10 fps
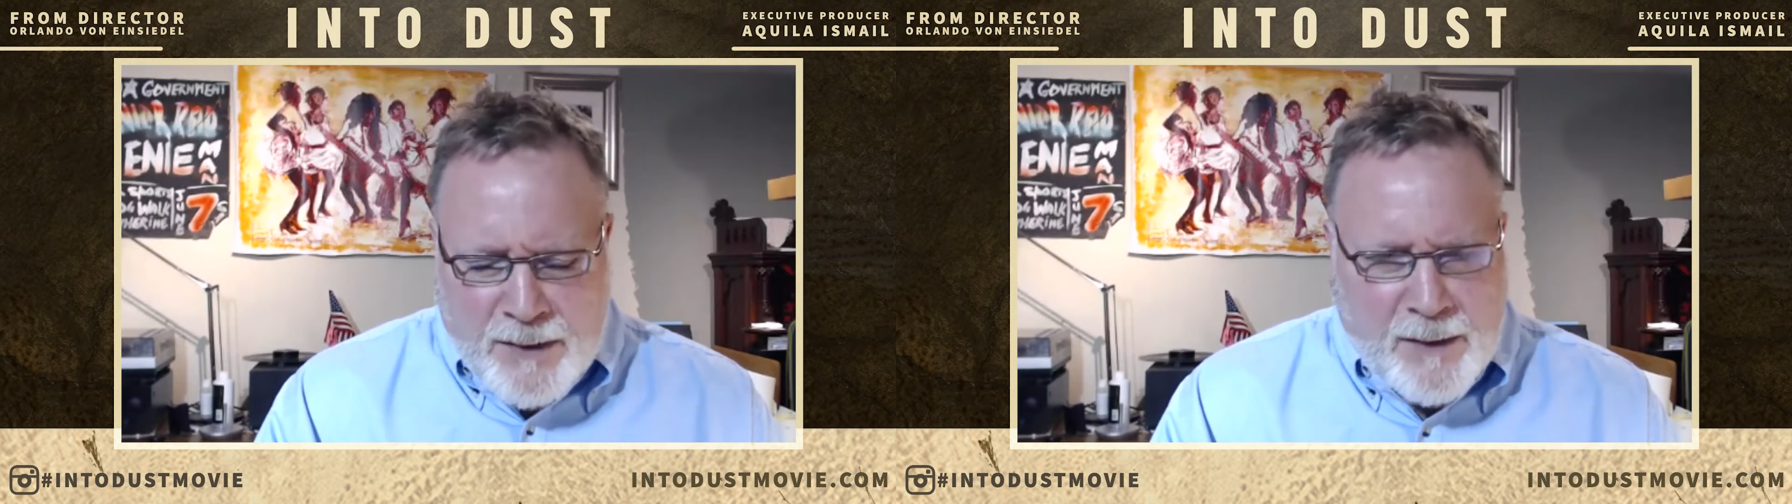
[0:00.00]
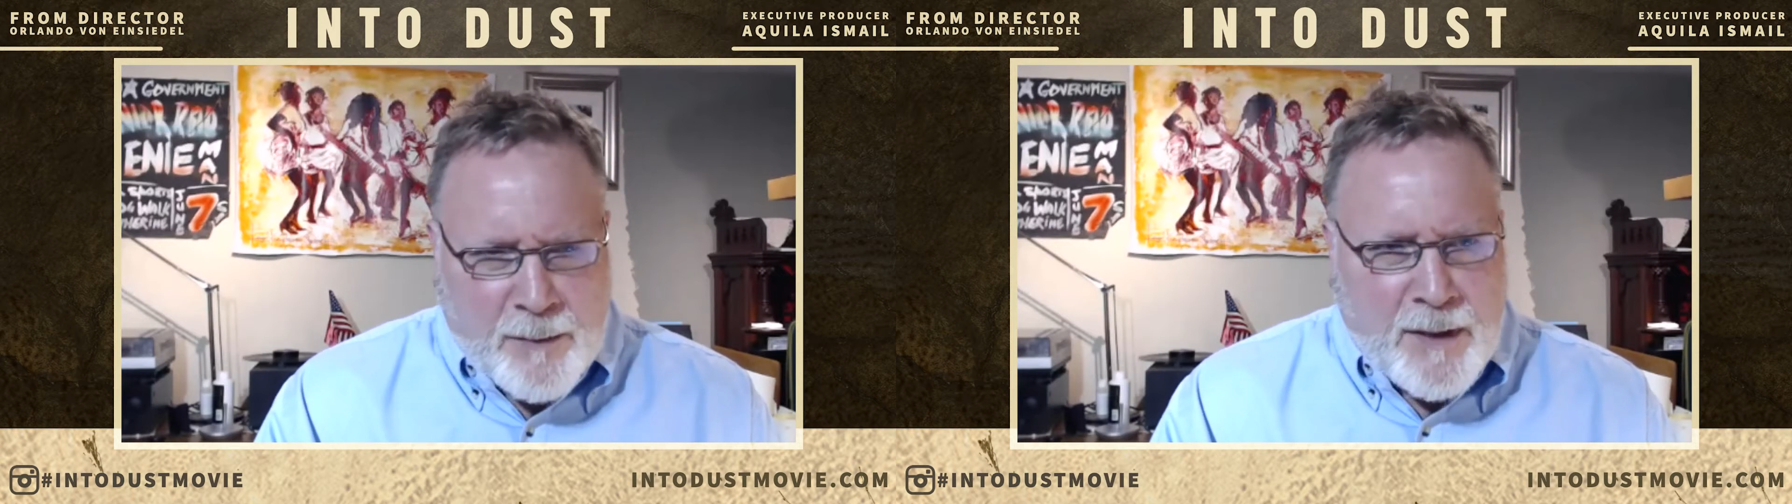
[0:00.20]

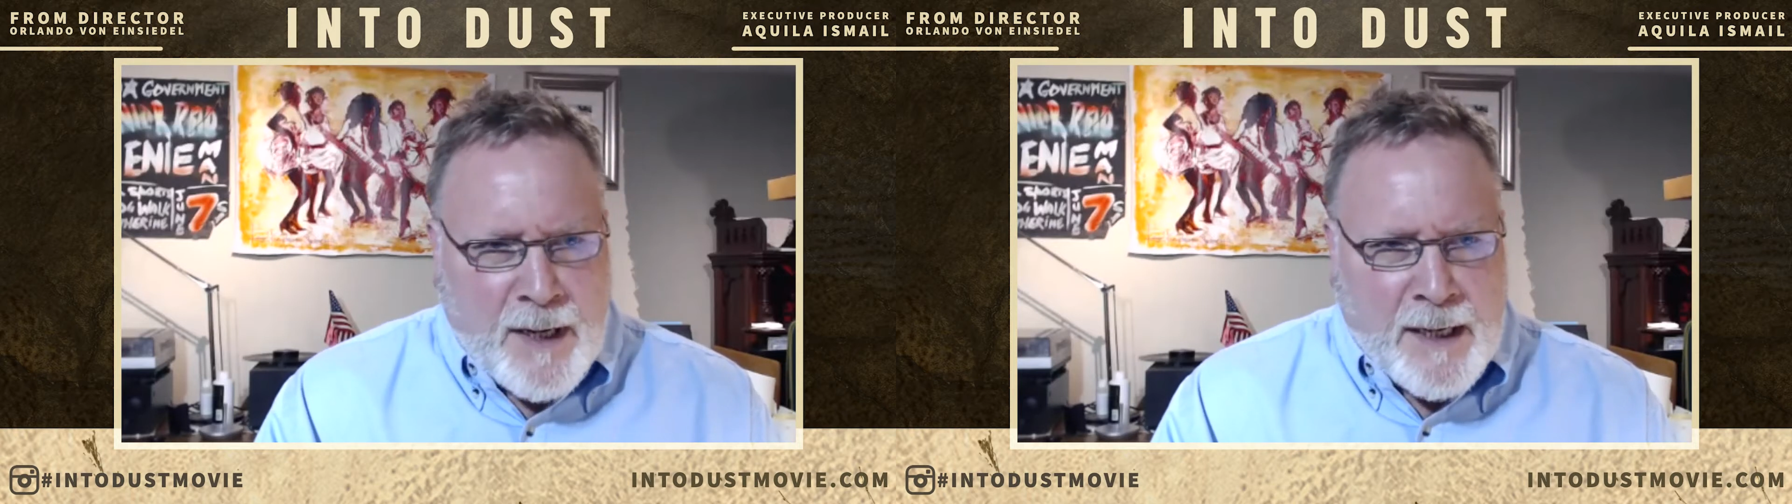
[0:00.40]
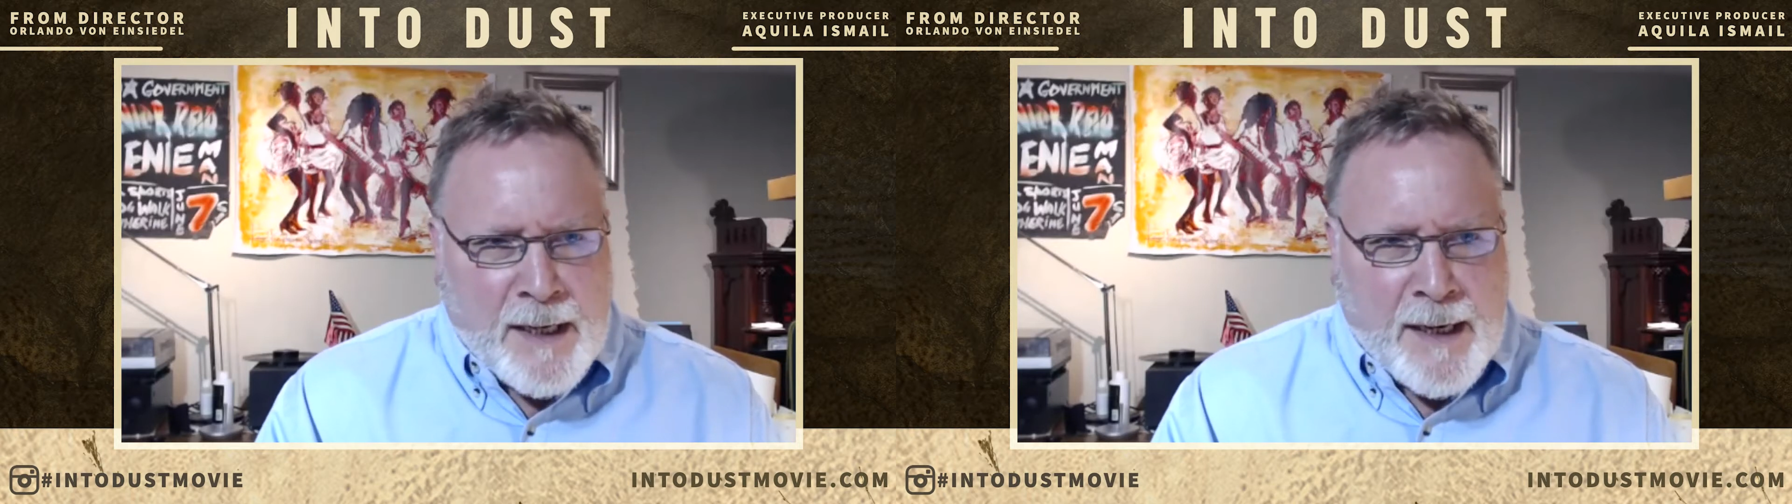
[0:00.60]
that's been
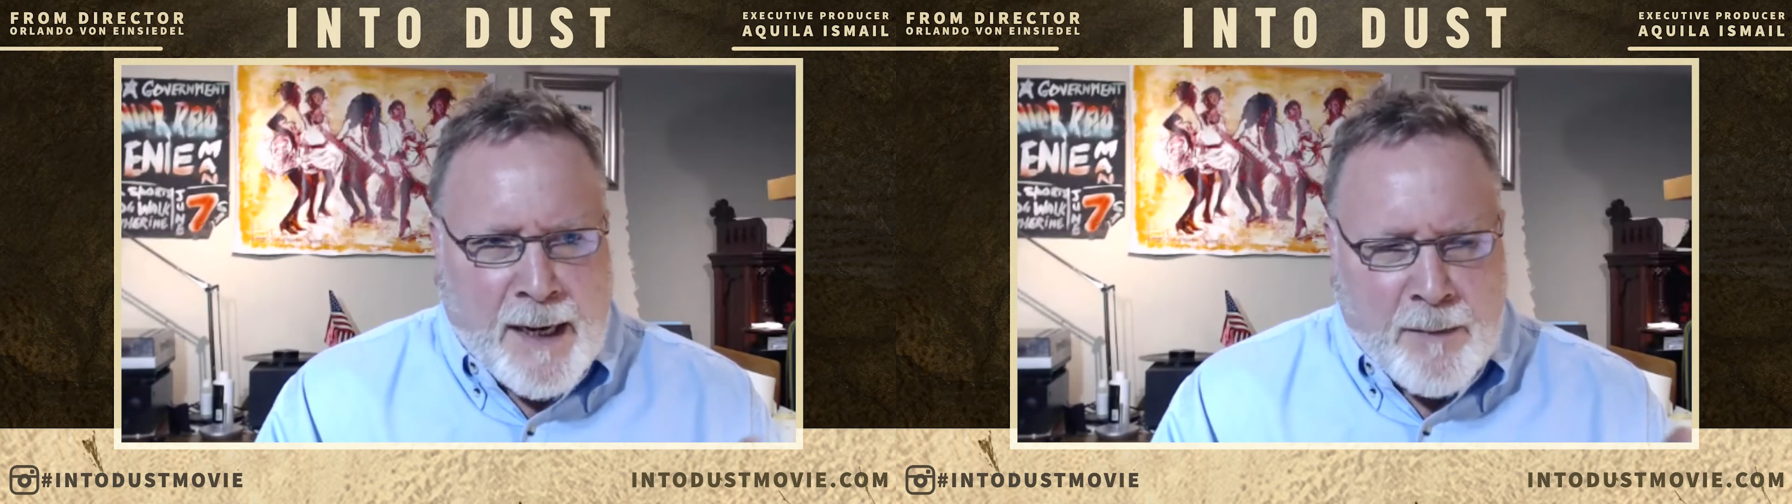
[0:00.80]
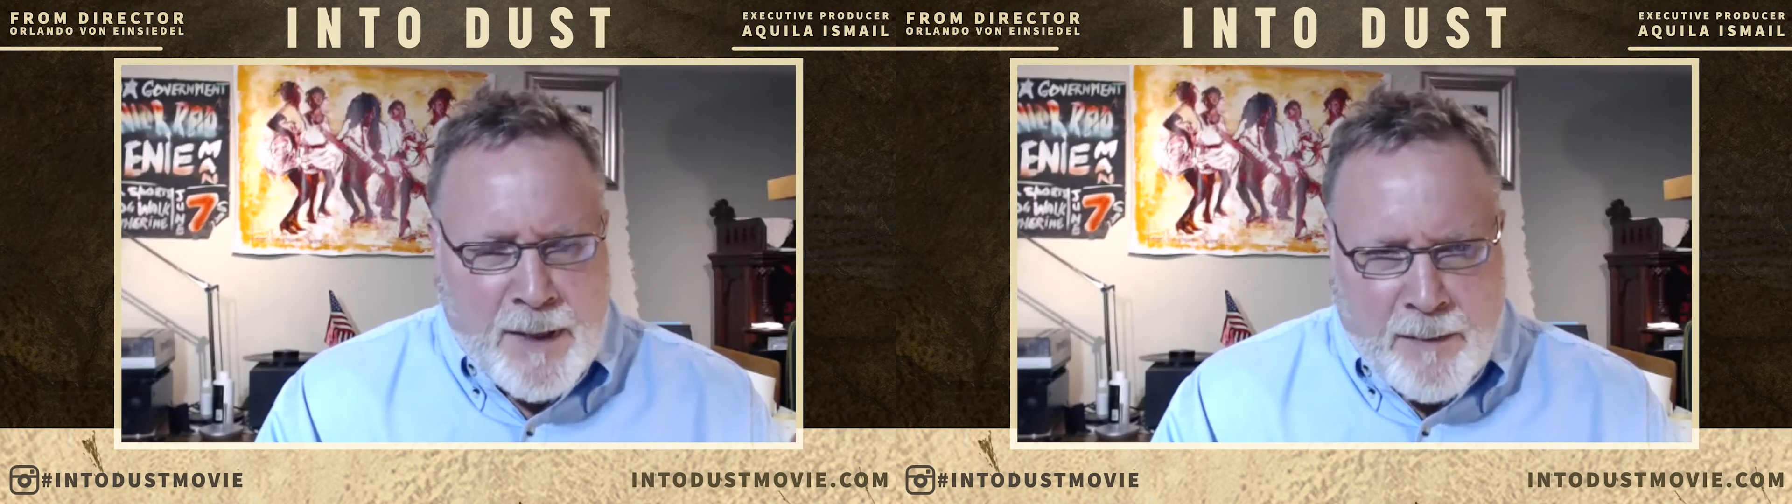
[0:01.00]
nagging
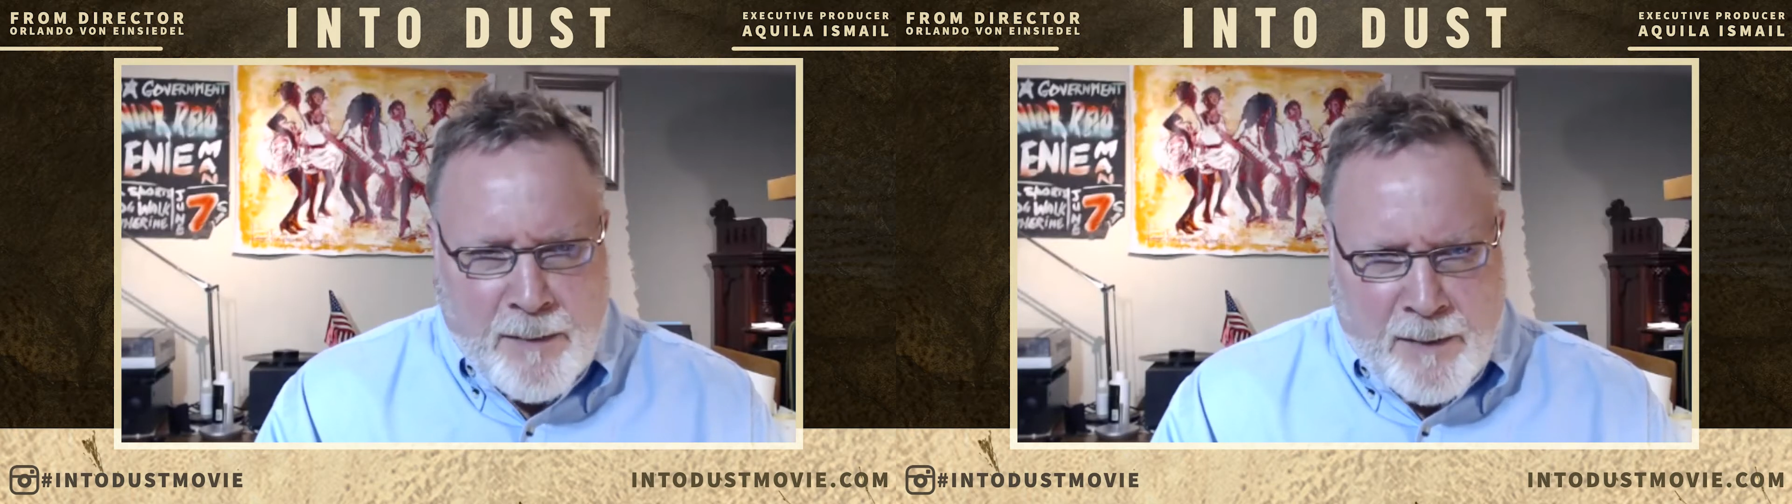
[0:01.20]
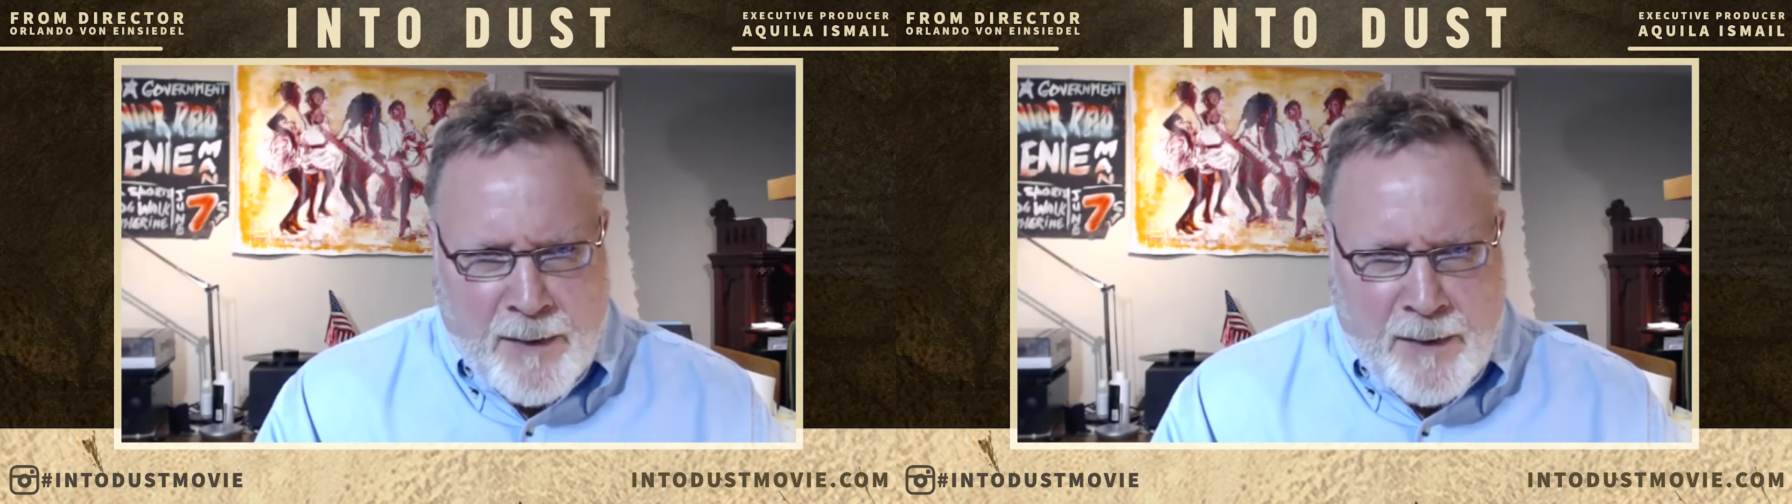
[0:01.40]
at me,